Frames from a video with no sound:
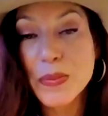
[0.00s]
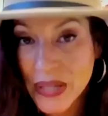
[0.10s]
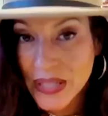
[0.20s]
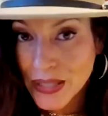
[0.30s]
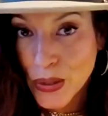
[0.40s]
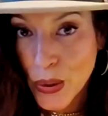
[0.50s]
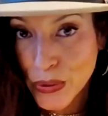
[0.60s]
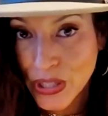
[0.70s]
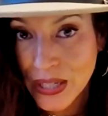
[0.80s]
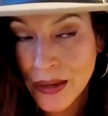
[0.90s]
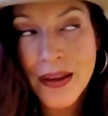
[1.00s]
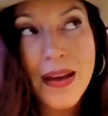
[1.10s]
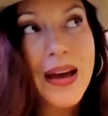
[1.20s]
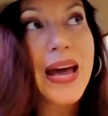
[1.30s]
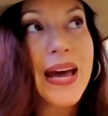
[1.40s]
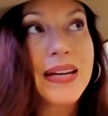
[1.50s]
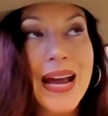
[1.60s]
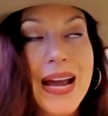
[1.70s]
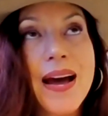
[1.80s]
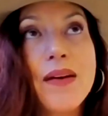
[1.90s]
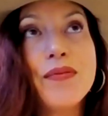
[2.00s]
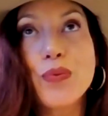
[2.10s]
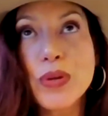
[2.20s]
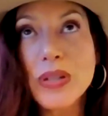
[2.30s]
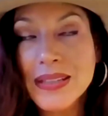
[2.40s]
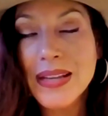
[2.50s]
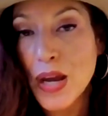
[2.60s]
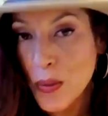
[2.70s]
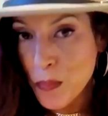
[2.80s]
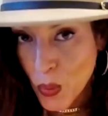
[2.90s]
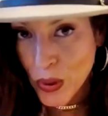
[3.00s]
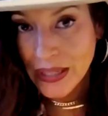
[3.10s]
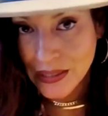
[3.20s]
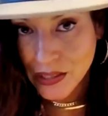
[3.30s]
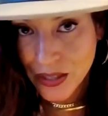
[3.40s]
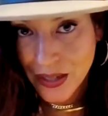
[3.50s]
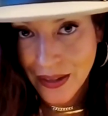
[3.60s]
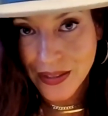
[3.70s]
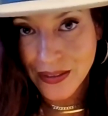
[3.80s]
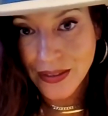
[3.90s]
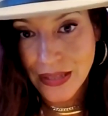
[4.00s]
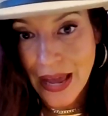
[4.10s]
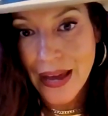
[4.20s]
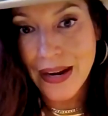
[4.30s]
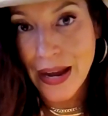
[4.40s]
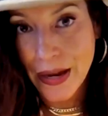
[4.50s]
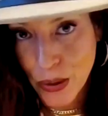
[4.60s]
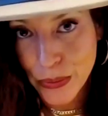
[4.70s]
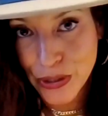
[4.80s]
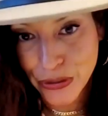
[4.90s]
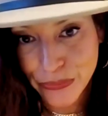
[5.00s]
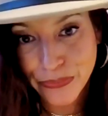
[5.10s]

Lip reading: business coaching, and I have real estate and mortgage agents that I coach.